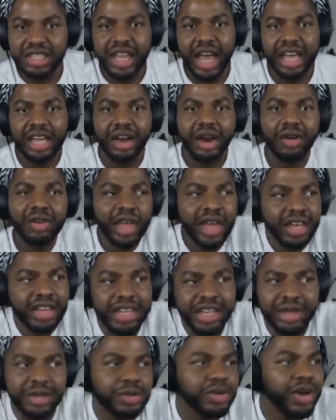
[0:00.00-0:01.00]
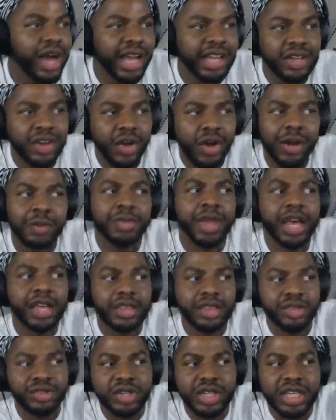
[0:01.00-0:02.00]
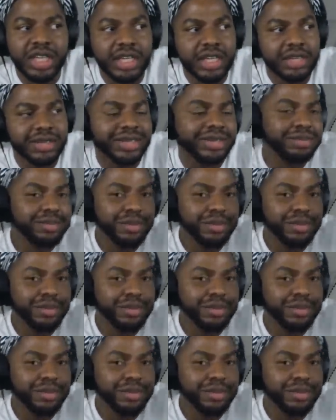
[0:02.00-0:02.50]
Like, okay, cute. I know I'm like 3B,